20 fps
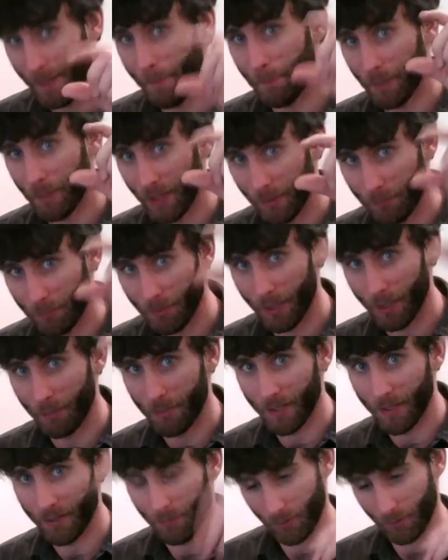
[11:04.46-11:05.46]
bit by
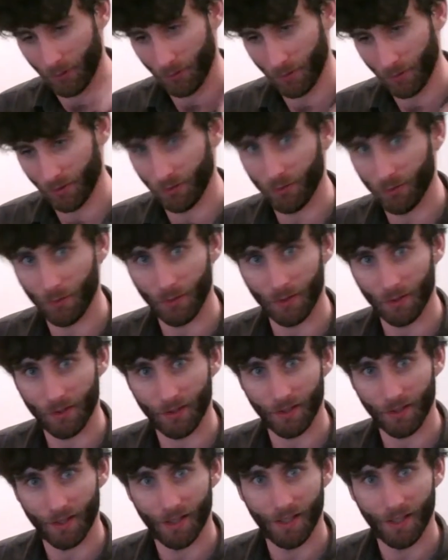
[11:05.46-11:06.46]
bit. When you can do it,
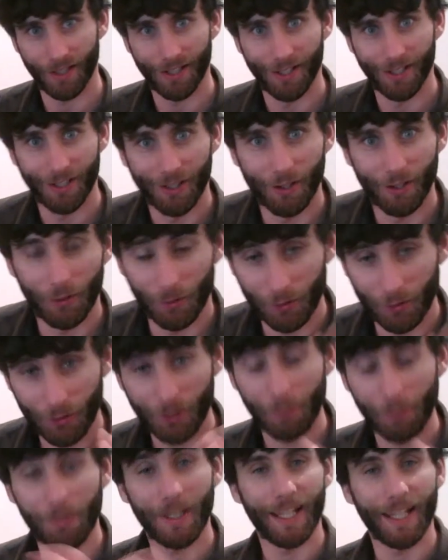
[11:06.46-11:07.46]
when you
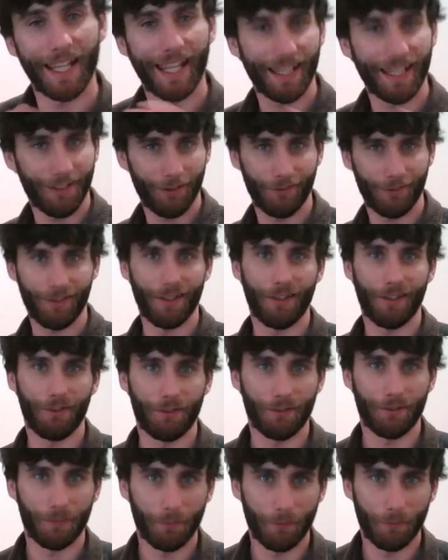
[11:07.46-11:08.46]
can play any of
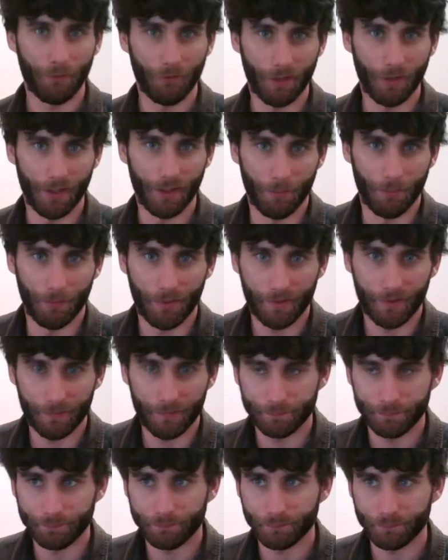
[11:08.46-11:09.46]
these rhythms
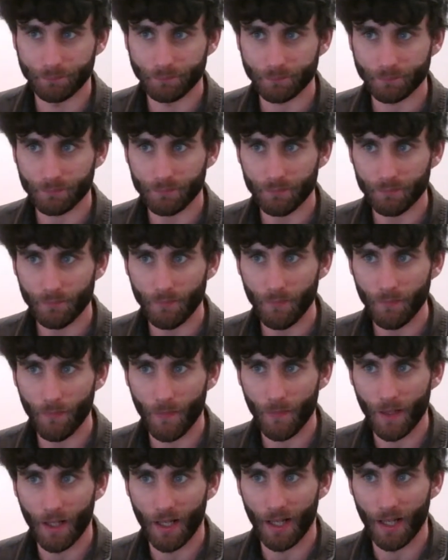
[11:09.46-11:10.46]

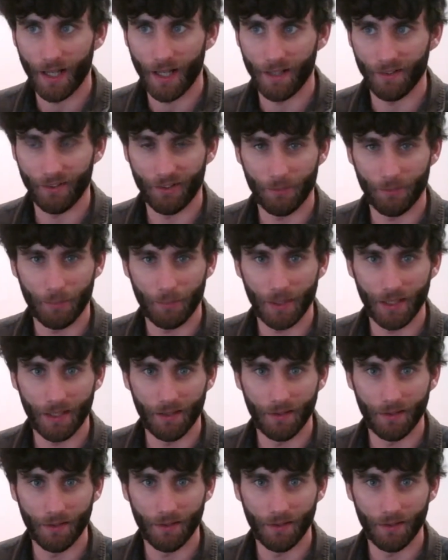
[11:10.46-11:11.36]
at a speed